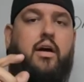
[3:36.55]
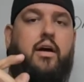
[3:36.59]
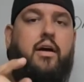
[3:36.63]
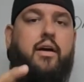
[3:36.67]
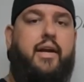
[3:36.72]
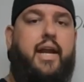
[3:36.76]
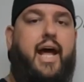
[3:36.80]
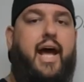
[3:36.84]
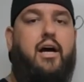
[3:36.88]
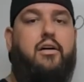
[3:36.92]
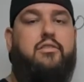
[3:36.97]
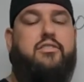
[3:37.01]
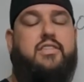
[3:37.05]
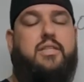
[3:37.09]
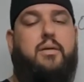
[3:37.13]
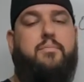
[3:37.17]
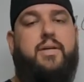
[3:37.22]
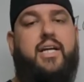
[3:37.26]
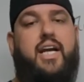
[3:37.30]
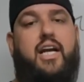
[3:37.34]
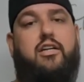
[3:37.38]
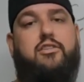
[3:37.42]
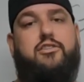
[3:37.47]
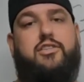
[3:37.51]
Now,
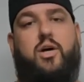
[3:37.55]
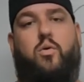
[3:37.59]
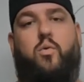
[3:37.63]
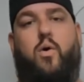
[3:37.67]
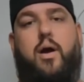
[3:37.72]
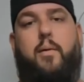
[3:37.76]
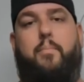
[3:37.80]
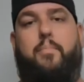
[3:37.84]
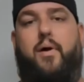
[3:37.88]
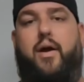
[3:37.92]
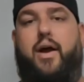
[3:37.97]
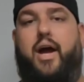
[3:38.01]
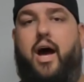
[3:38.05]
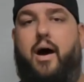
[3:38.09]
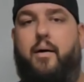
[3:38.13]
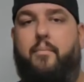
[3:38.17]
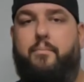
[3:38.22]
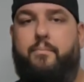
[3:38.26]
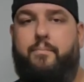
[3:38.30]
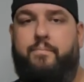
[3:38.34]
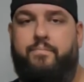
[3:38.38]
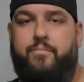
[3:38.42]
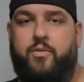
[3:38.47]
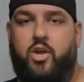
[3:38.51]
something else I want to bring up.
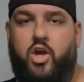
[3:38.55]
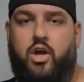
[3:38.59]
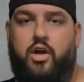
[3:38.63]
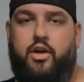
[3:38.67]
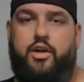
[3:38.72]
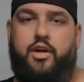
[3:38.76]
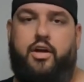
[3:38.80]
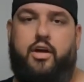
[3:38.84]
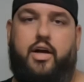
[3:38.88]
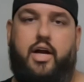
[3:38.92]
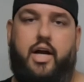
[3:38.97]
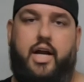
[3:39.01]
You're